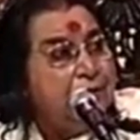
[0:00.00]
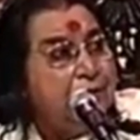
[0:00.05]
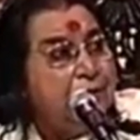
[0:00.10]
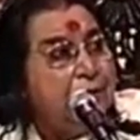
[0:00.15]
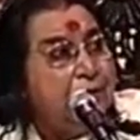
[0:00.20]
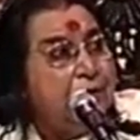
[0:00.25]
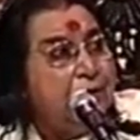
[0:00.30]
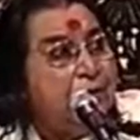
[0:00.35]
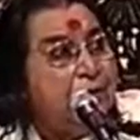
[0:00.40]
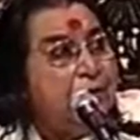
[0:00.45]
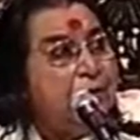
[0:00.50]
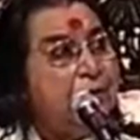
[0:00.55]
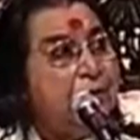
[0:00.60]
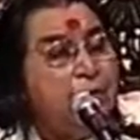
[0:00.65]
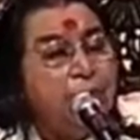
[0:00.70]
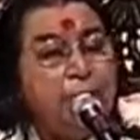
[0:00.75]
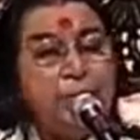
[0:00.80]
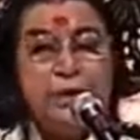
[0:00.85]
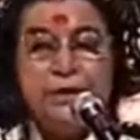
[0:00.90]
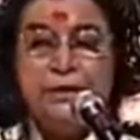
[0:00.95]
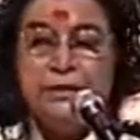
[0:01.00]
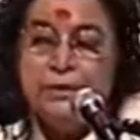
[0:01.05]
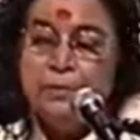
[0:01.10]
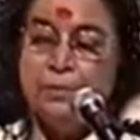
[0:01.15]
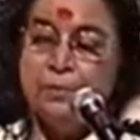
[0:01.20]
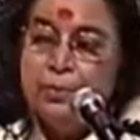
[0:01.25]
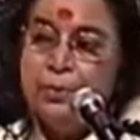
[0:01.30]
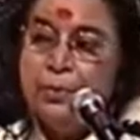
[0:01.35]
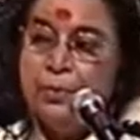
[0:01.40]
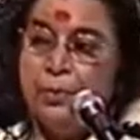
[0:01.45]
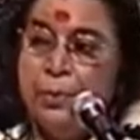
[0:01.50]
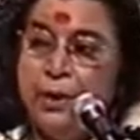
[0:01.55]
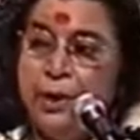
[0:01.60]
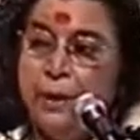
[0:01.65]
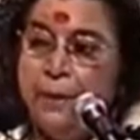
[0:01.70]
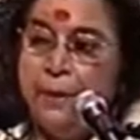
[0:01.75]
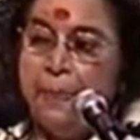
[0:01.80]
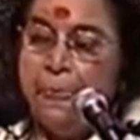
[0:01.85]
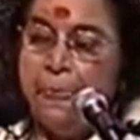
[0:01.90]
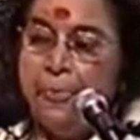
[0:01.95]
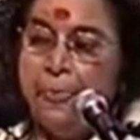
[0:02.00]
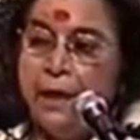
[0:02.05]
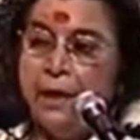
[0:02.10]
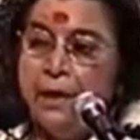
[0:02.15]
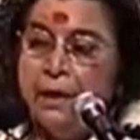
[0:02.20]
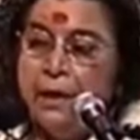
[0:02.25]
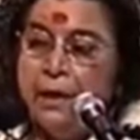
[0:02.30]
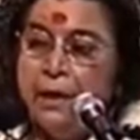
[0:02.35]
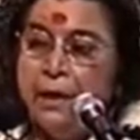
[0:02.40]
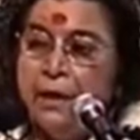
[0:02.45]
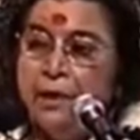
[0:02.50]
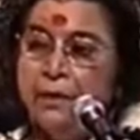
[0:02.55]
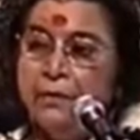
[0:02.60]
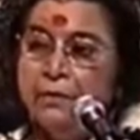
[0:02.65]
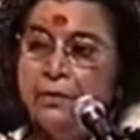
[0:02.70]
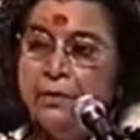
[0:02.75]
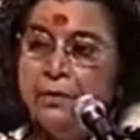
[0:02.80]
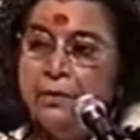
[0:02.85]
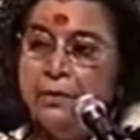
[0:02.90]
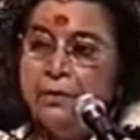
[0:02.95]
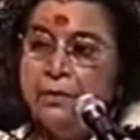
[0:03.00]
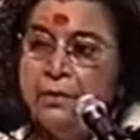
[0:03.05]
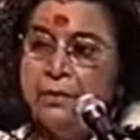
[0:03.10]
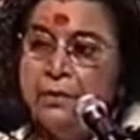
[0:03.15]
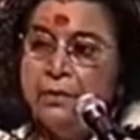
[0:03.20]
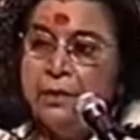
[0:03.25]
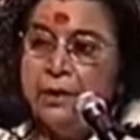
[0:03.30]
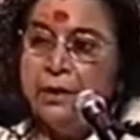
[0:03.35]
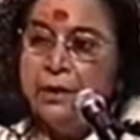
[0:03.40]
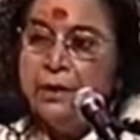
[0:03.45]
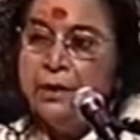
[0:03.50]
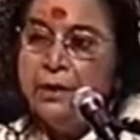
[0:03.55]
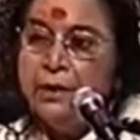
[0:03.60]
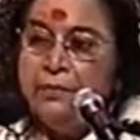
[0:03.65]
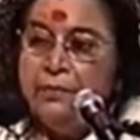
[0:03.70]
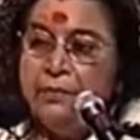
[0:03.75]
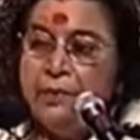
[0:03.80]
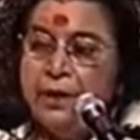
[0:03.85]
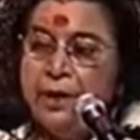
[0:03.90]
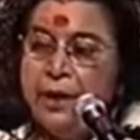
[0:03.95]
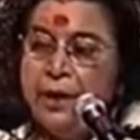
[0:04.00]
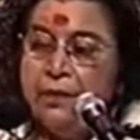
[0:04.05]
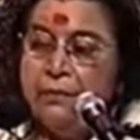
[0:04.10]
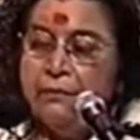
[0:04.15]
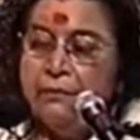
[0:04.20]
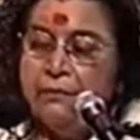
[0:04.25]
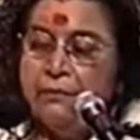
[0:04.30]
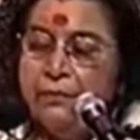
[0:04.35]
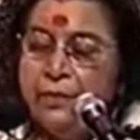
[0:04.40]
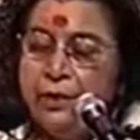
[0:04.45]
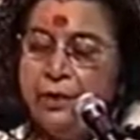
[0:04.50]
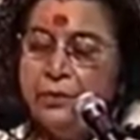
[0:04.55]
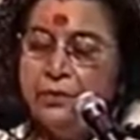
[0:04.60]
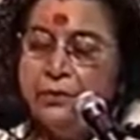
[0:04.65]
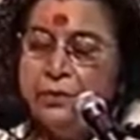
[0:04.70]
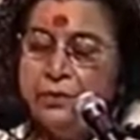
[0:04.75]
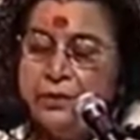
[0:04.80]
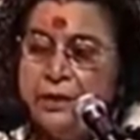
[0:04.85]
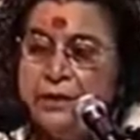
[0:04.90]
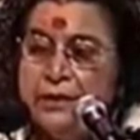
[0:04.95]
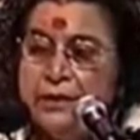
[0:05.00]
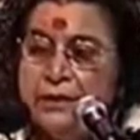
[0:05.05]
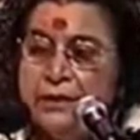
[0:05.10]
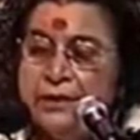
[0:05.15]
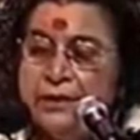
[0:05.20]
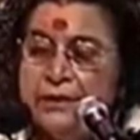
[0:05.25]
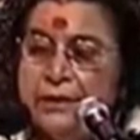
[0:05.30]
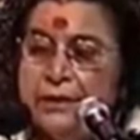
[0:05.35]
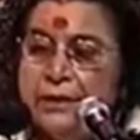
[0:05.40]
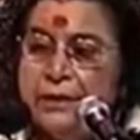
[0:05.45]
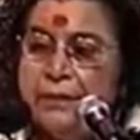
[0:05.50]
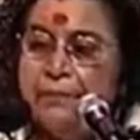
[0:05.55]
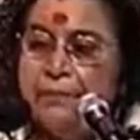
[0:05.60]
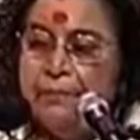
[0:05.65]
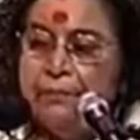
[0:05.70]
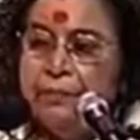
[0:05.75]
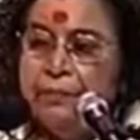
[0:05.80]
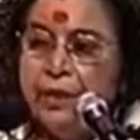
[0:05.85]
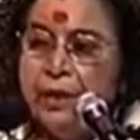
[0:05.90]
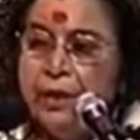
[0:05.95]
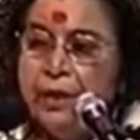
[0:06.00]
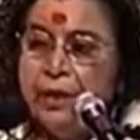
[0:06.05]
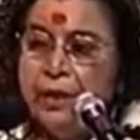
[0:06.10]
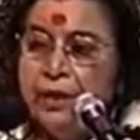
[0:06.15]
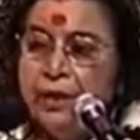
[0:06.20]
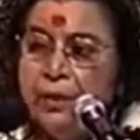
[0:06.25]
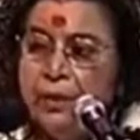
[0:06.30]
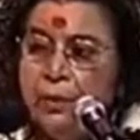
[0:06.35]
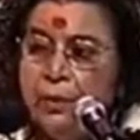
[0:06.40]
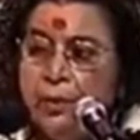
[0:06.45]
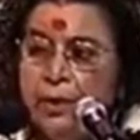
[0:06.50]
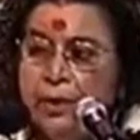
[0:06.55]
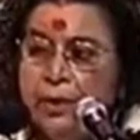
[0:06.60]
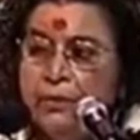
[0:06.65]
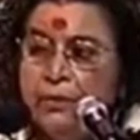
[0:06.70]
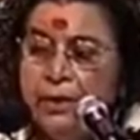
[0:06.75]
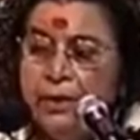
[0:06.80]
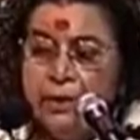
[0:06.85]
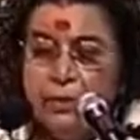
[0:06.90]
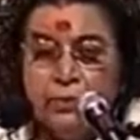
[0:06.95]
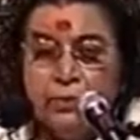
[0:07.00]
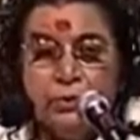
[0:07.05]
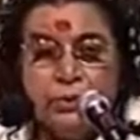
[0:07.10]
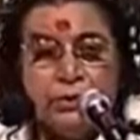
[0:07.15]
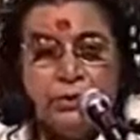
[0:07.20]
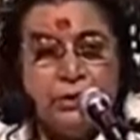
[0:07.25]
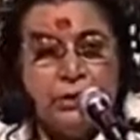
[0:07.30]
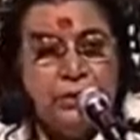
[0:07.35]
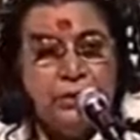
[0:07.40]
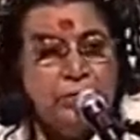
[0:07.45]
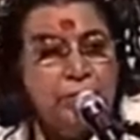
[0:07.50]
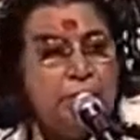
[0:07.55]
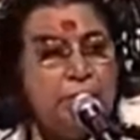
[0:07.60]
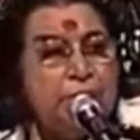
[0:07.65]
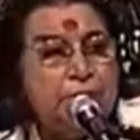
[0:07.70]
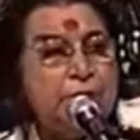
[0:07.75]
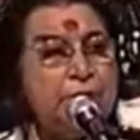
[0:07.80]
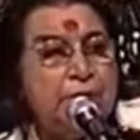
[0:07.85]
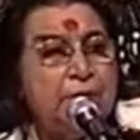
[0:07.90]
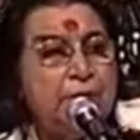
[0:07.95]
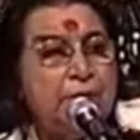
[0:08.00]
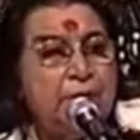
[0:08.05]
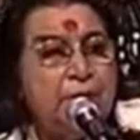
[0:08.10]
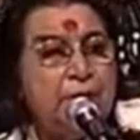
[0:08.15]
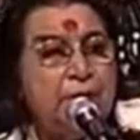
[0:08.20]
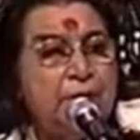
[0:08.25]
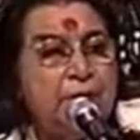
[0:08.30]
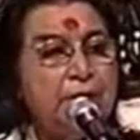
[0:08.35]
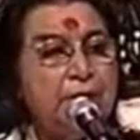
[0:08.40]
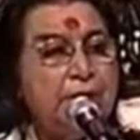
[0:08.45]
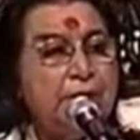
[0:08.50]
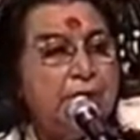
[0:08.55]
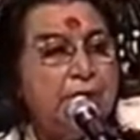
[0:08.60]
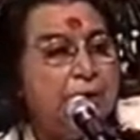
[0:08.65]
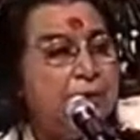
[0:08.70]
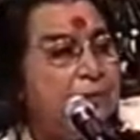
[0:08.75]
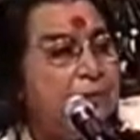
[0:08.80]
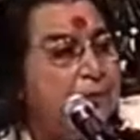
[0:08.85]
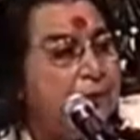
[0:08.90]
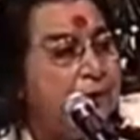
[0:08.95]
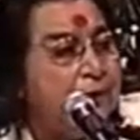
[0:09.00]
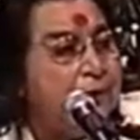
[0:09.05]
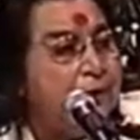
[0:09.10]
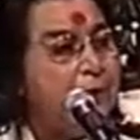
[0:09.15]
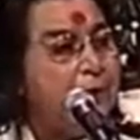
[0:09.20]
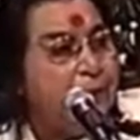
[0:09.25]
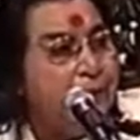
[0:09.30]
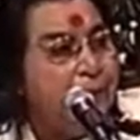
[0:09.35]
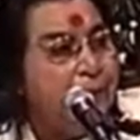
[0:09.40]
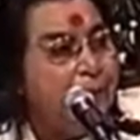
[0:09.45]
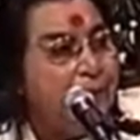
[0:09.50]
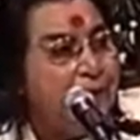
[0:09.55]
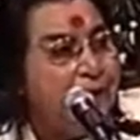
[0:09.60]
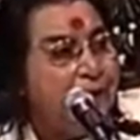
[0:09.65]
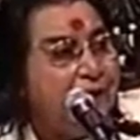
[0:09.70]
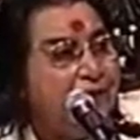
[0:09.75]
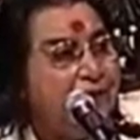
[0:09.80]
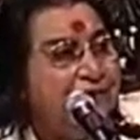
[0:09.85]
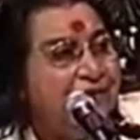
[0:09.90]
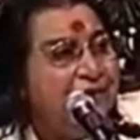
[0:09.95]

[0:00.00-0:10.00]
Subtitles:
in a very simple way. And luckily we have very good centers here, very, very good Sajogis. It's working very well,